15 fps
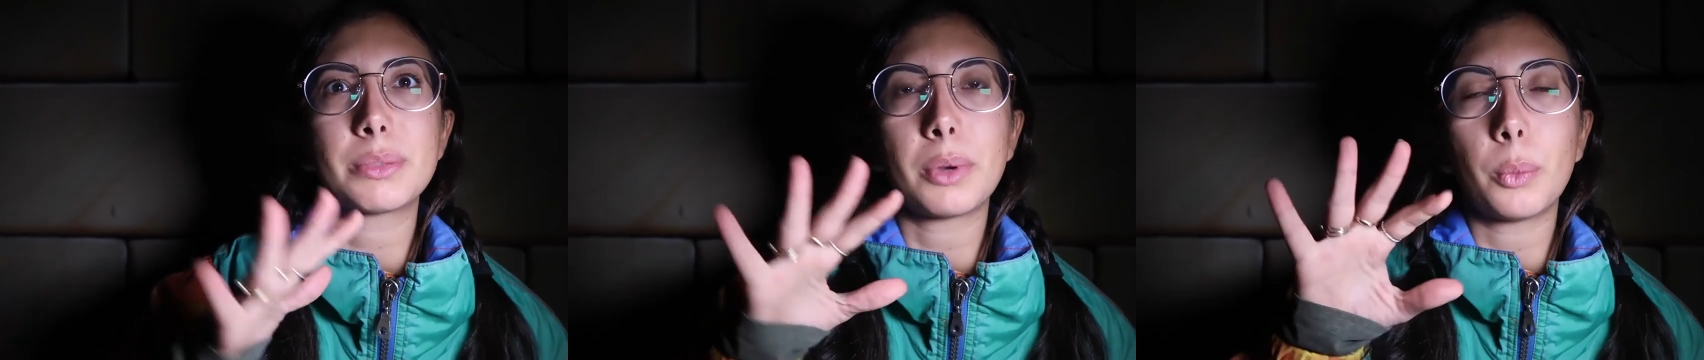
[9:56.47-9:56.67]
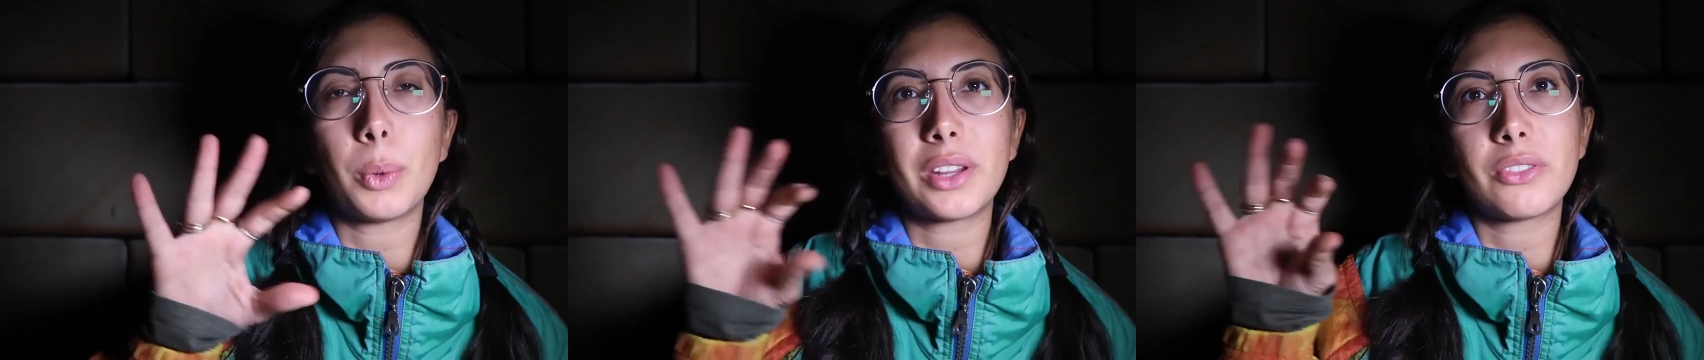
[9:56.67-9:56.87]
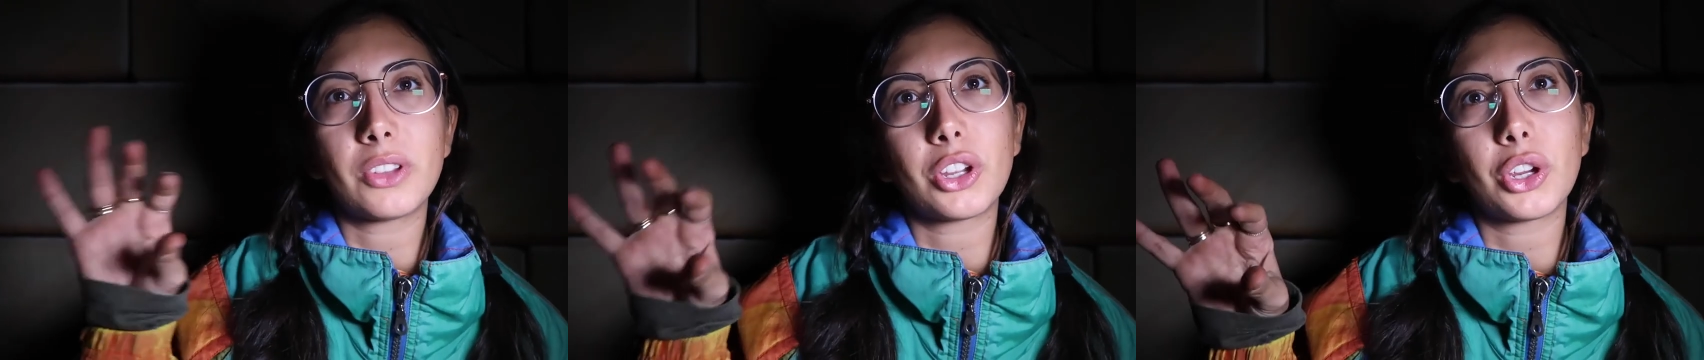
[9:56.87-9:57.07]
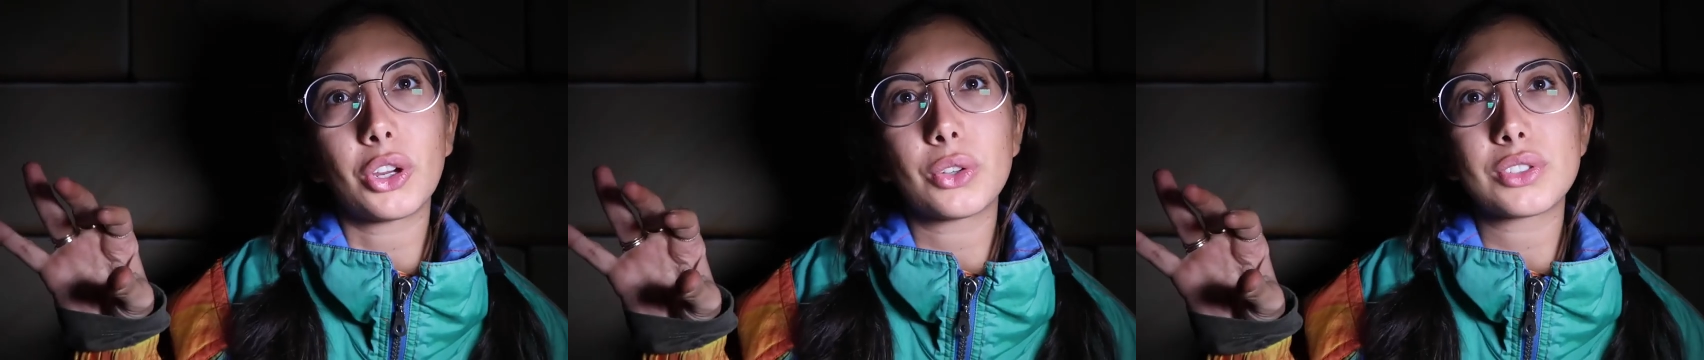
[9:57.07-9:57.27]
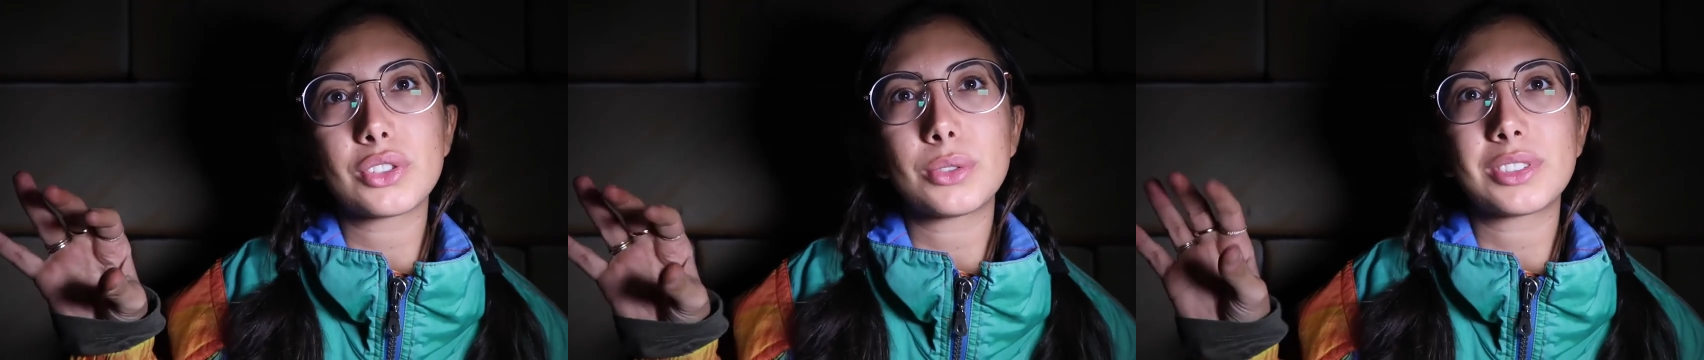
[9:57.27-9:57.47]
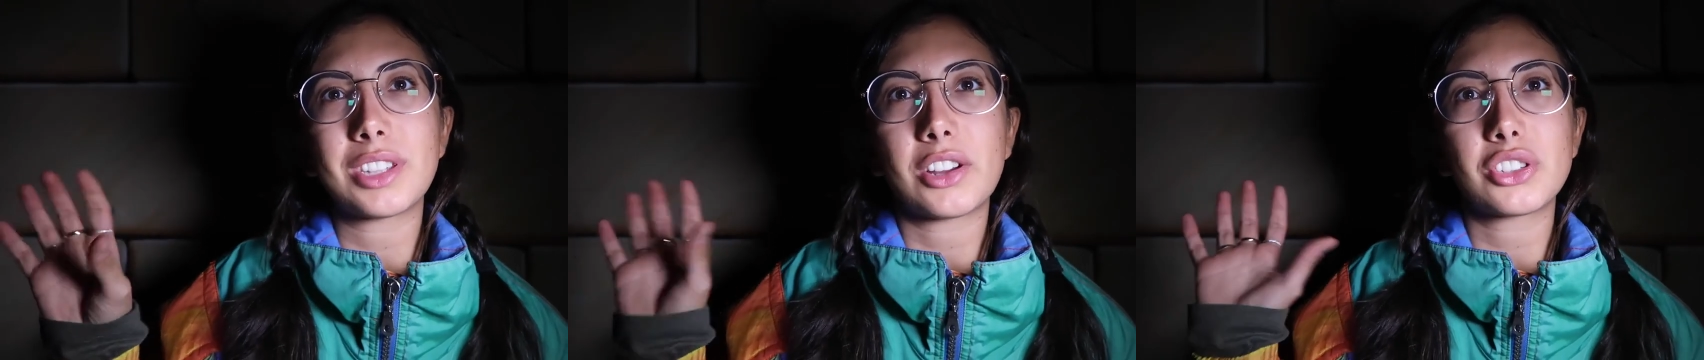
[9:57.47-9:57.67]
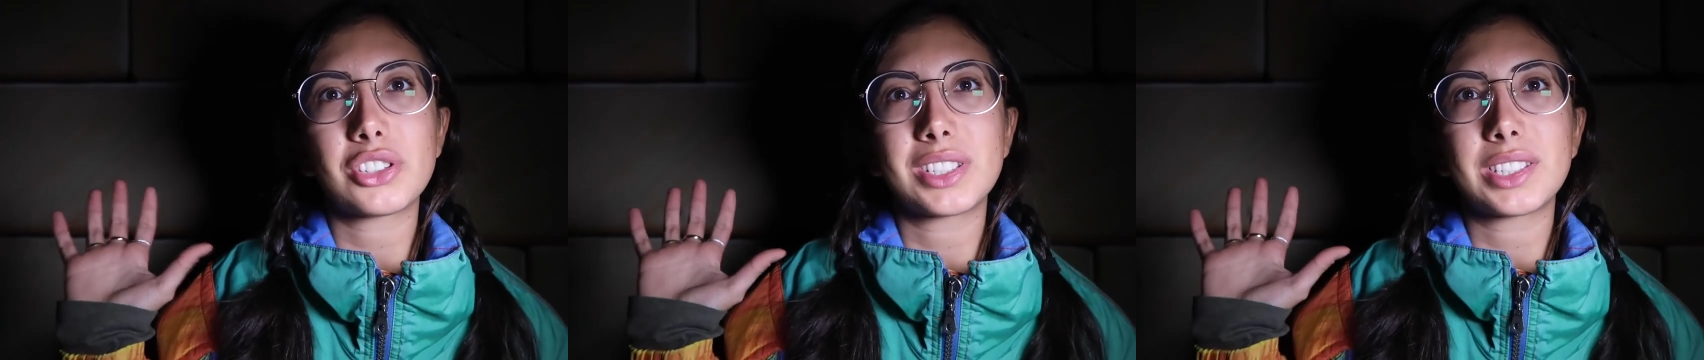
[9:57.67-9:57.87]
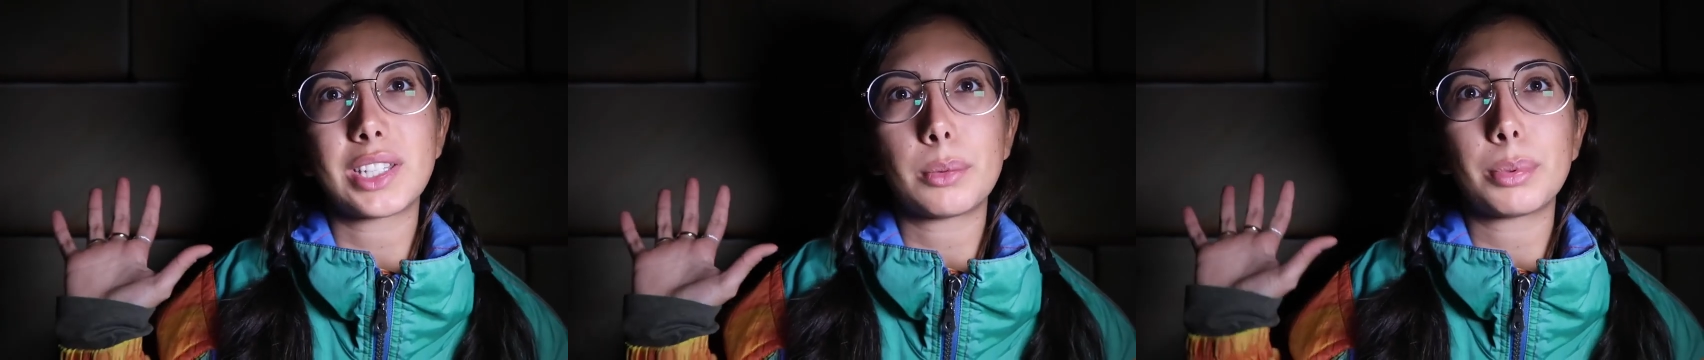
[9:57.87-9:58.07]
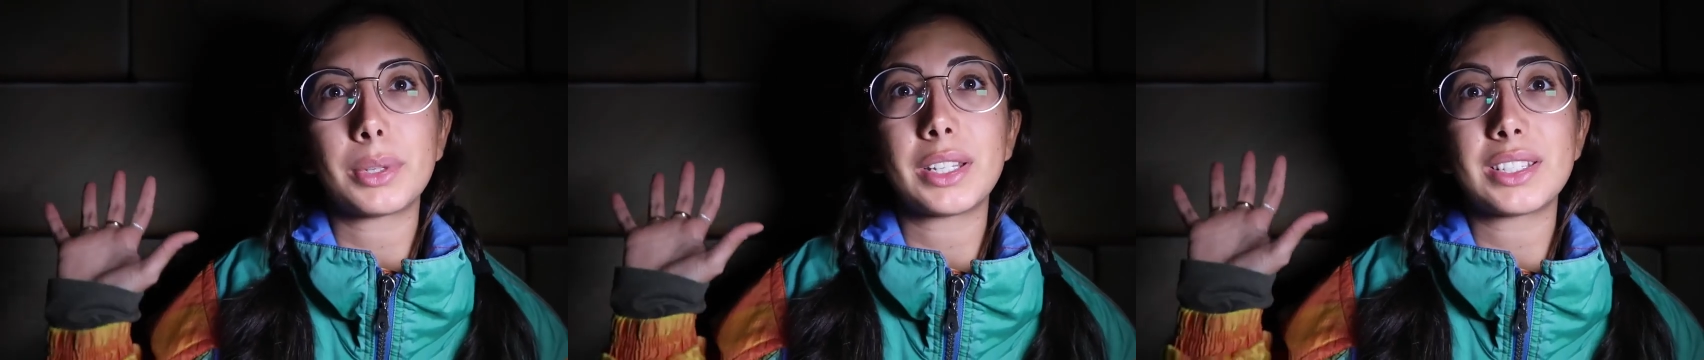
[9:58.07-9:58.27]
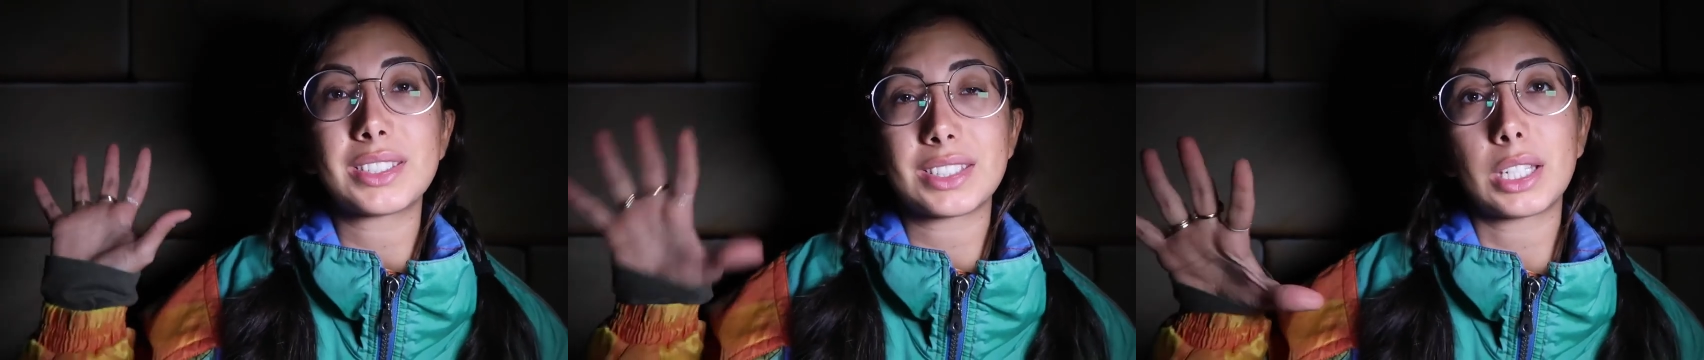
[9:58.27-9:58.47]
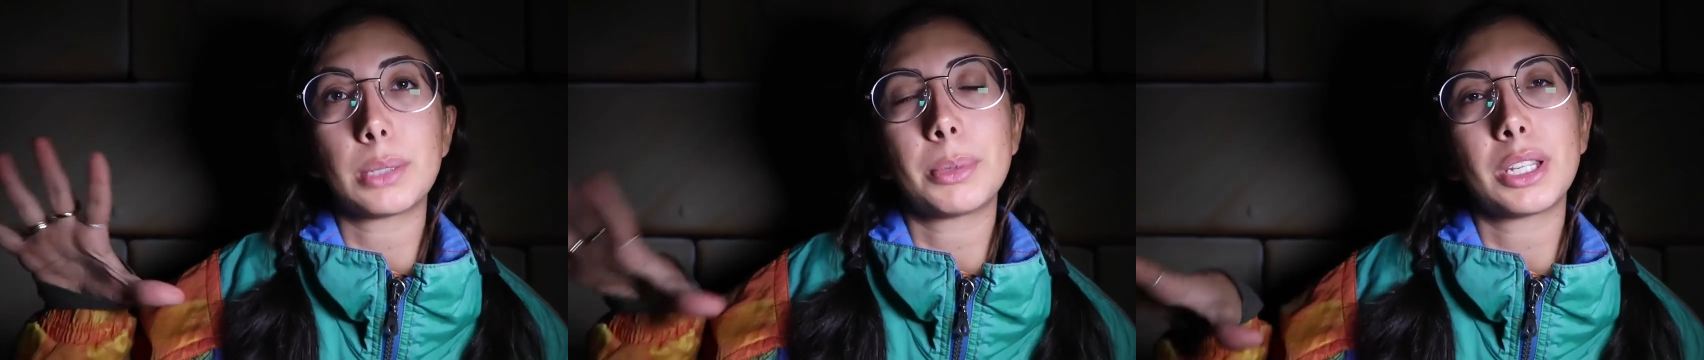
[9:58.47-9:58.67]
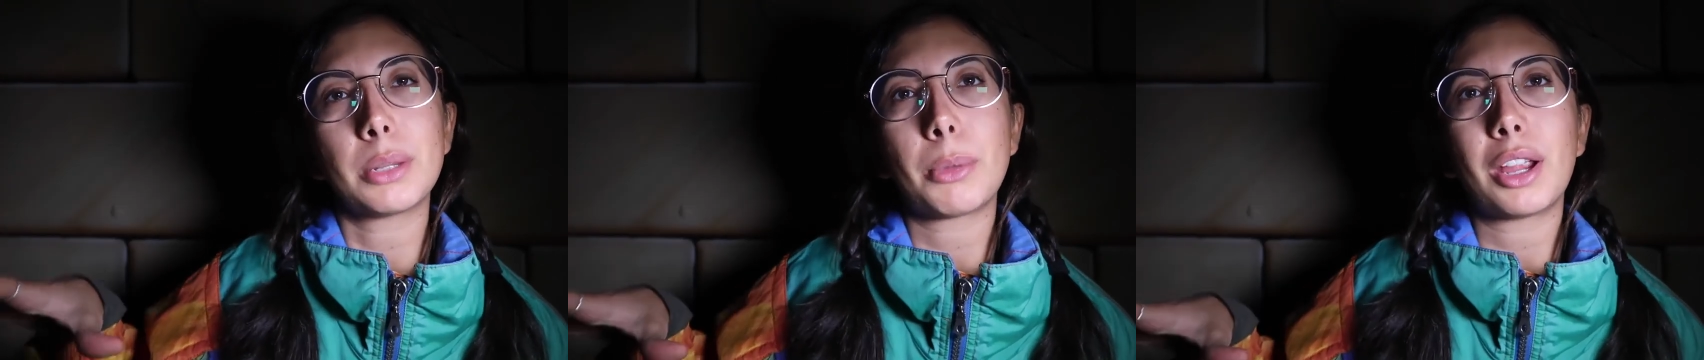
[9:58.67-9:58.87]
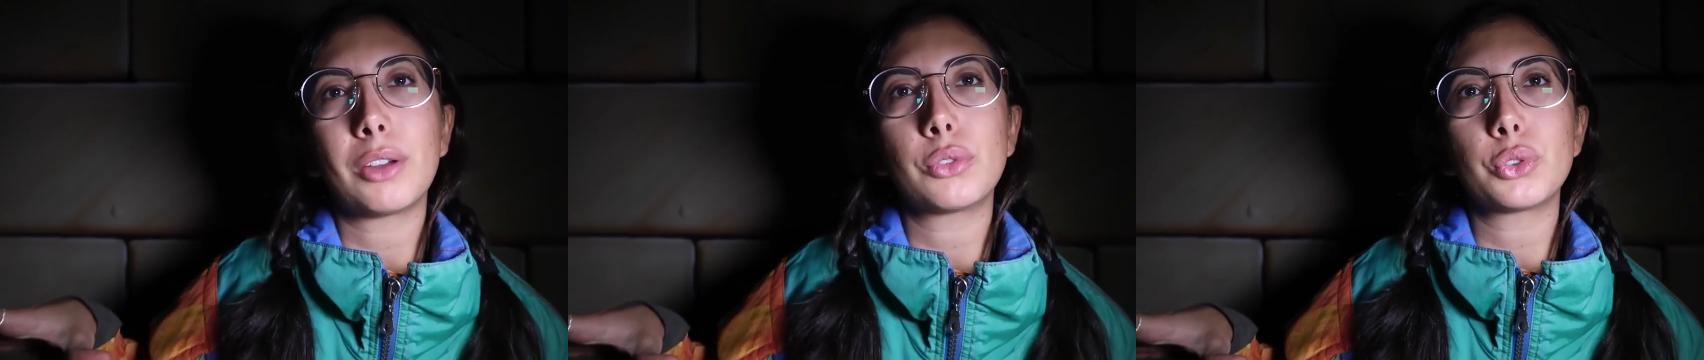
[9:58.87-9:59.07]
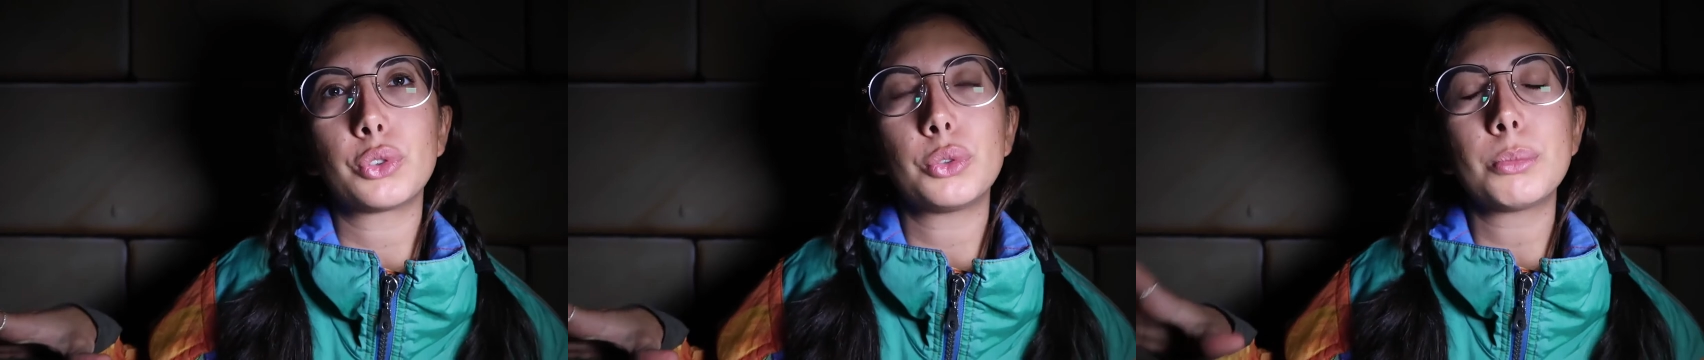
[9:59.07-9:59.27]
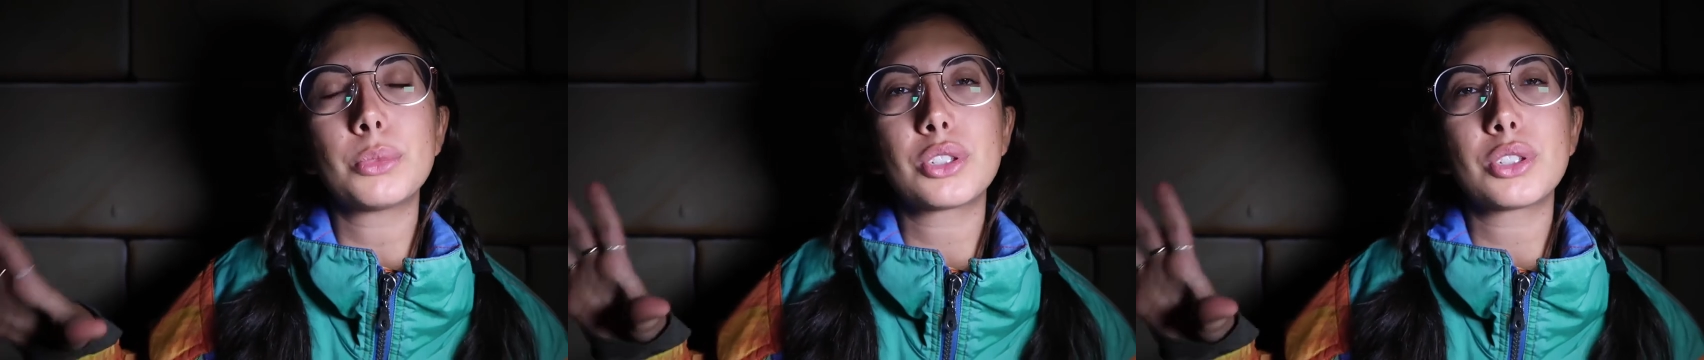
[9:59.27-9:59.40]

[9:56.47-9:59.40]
but one of the girls who was actually sleeping in my room.